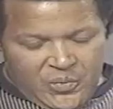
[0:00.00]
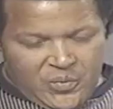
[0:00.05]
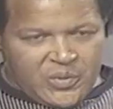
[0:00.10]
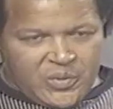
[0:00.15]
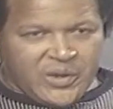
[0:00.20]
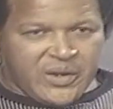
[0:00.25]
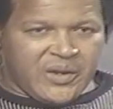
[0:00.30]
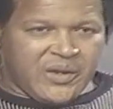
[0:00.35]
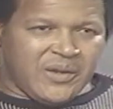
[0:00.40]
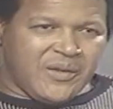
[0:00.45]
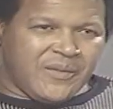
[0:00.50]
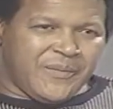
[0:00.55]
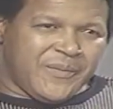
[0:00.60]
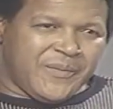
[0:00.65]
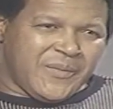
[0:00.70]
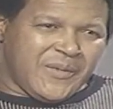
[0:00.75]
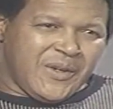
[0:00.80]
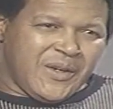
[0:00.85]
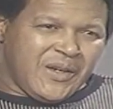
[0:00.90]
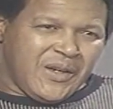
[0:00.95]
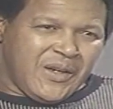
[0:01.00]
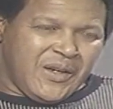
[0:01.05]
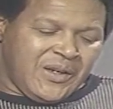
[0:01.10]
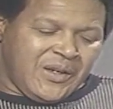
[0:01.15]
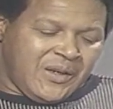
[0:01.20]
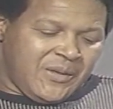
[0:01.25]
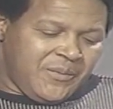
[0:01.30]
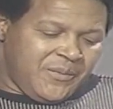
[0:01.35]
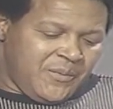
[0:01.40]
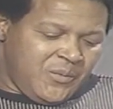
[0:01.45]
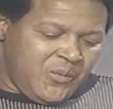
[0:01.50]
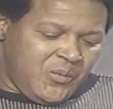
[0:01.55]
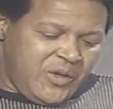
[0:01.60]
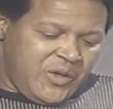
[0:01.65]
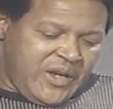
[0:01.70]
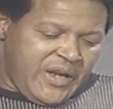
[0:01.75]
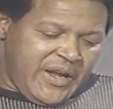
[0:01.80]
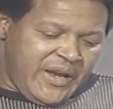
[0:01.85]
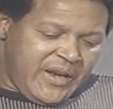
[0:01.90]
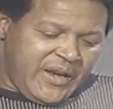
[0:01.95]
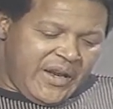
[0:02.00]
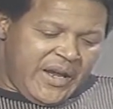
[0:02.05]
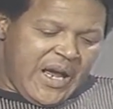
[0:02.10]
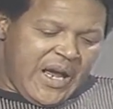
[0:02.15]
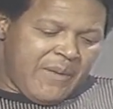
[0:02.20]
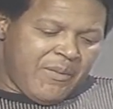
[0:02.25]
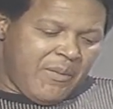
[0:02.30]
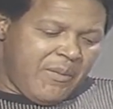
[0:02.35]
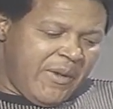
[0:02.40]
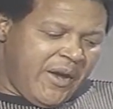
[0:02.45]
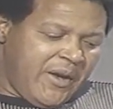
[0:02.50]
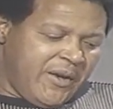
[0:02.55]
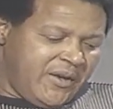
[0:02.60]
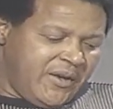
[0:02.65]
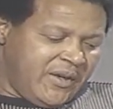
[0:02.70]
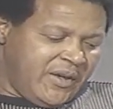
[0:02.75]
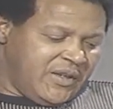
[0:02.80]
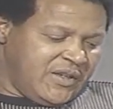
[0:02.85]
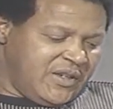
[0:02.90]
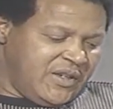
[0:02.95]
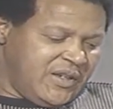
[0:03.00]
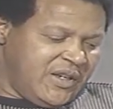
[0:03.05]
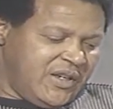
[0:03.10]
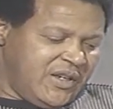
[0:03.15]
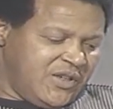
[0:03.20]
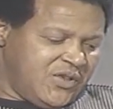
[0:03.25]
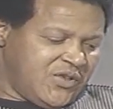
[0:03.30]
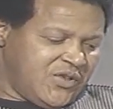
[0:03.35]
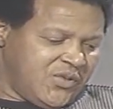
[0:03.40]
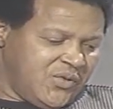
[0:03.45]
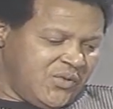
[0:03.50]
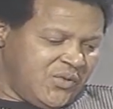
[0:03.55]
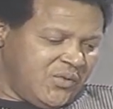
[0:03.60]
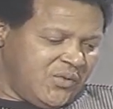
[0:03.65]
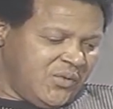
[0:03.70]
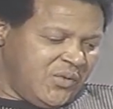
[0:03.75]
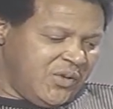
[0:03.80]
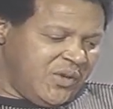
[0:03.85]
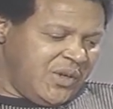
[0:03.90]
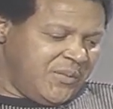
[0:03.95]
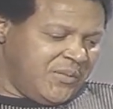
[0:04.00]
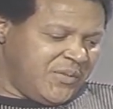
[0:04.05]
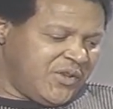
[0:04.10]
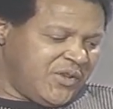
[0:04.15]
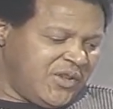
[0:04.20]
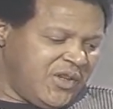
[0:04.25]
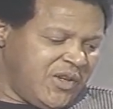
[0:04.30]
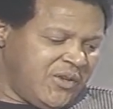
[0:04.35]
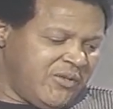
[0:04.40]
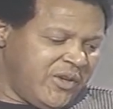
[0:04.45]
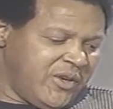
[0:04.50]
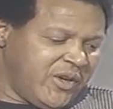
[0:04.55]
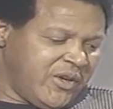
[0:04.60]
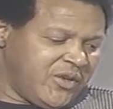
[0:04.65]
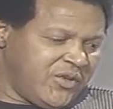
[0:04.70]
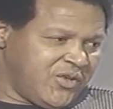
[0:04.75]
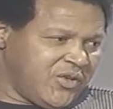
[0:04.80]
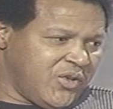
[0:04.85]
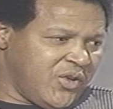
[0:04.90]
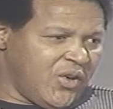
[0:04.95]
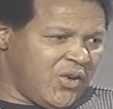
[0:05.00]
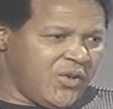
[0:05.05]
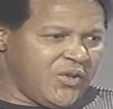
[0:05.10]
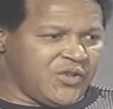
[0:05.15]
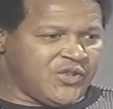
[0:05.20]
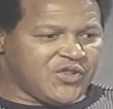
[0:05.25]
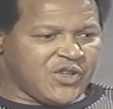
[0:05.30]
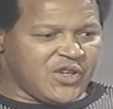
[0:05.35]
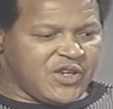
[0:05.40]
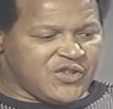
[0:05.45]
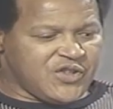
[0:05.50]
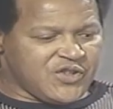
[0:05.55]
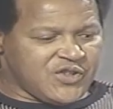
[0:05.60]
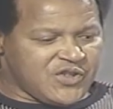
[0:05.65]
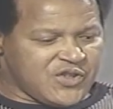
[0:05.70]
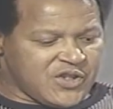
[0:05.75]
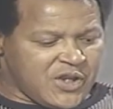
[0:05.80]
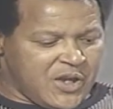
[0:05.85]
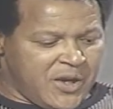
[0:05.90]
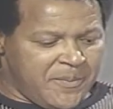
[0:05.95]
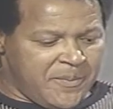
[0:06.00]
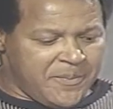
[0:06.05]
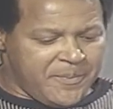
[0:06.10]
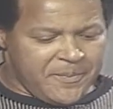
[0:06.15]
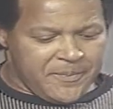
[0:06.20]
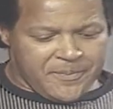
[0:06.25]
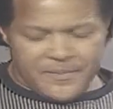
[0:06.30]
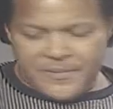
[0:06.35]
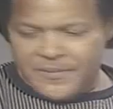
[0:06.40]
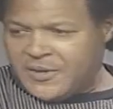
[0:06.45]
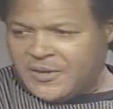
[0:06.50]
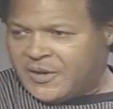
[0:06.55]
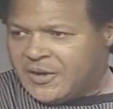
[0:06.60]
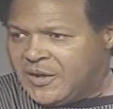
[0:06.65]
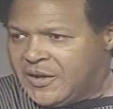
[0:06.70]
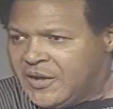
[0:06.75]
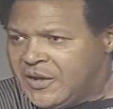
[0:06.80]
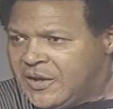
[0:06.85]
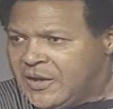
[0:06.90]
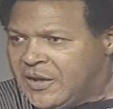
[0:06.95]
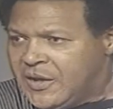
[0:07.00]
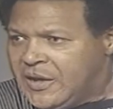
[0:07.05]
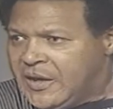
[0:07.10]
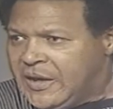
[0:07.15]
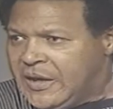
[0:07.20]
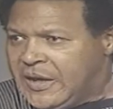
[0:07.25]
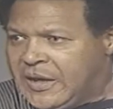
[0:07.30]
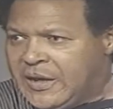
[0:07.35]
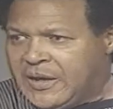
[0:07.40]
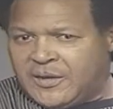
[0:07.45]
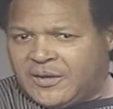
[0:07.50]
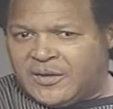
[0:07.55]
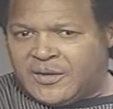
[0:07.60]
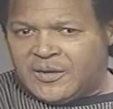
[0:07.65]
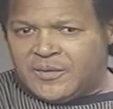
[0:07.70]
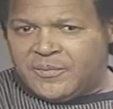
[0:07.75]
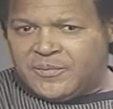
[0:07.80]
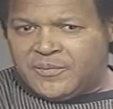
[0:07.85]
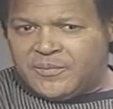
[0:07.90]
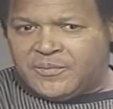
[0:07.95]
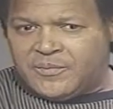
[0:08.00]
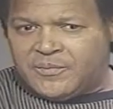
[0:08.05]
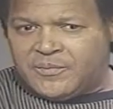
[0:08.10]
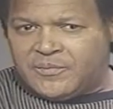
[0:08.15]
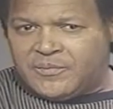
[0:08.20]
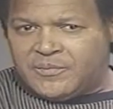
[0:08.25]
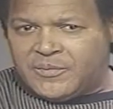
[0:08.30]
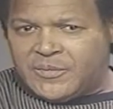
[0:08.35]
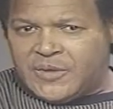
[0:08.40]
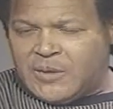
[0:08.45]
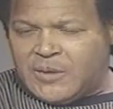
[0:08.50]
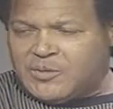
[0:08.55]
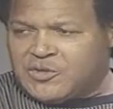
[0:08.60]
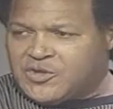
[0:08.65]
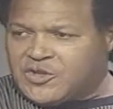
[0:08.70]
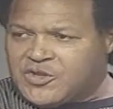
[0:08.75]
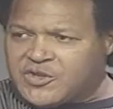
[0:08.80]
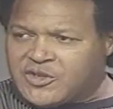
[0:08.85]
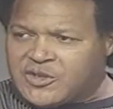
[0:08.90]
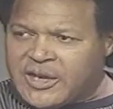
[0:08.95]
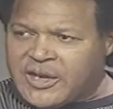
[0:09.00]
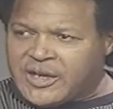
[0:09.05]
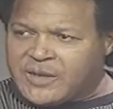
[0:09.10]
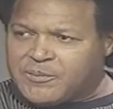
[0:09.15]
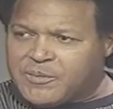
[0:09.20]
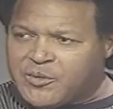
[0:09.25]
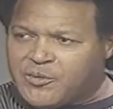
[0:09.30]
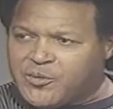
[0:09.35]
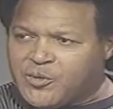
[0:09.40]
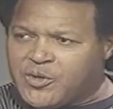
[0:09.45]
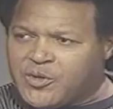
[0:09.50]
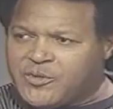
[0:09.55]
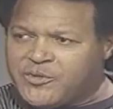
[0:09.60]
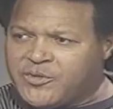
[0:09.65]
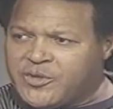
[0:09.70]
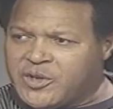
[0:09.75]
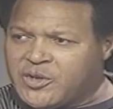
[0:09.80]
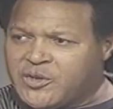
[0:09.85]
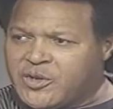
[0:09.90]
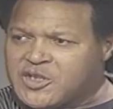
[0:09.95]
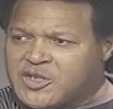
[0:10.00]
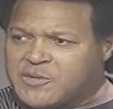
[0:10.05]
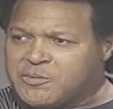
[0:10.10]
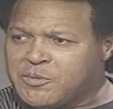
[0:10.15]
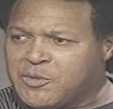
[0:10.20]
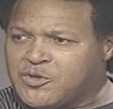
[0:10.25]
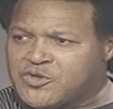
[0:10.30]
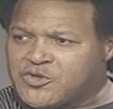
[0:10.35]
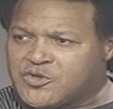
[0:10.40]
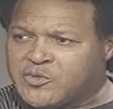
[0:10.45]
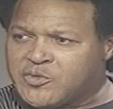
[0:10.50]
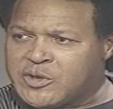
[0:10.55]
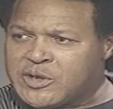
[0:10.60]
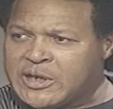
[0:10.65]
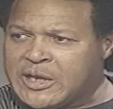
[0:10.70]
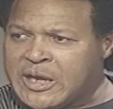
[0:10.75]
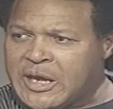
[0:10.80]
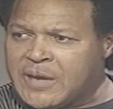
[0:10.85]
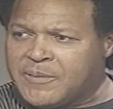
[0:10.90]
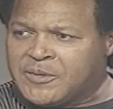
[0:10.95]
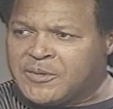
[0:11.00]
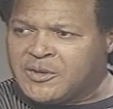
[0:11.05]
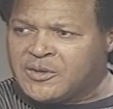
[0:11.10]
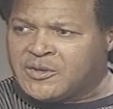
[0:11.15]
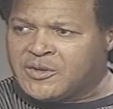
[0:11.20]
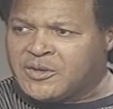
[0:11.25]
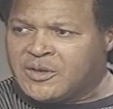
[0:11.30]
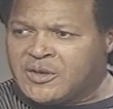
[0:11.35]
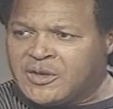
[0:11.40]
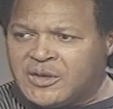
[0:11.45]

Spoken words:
Well, we had an album out in 1982 on MCA Records called The Change Has Come. And it was just like before the video explosion really happened.